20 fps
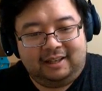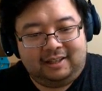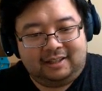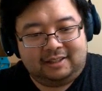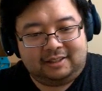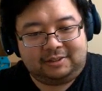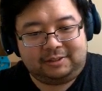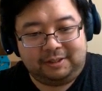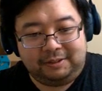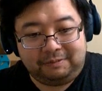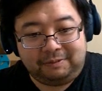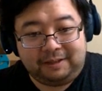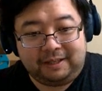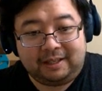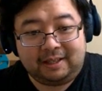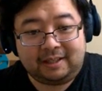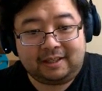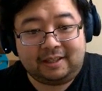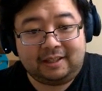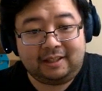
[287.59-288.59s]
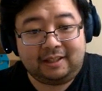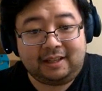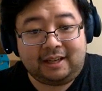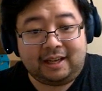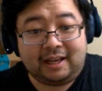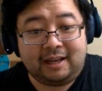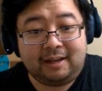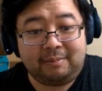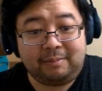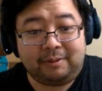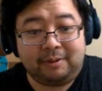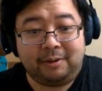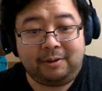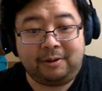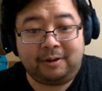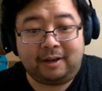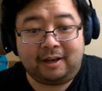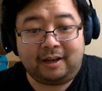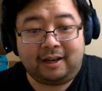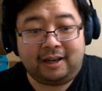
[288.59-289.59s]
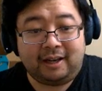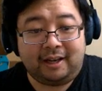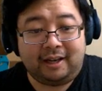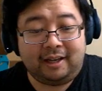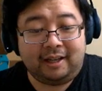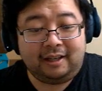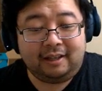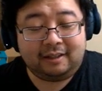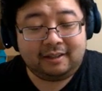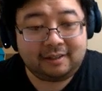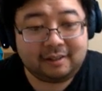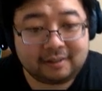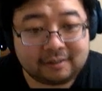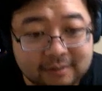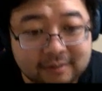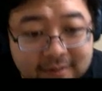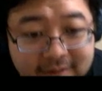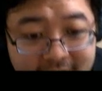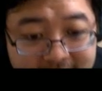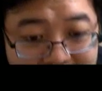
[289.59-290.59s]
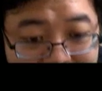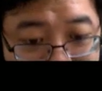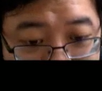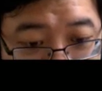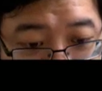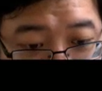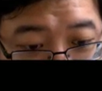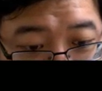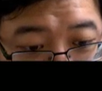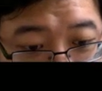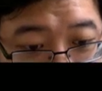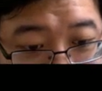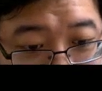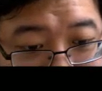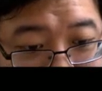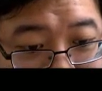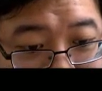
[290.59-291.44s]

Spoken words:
Street Fighter collab. Yokai. Huh? Didn't I?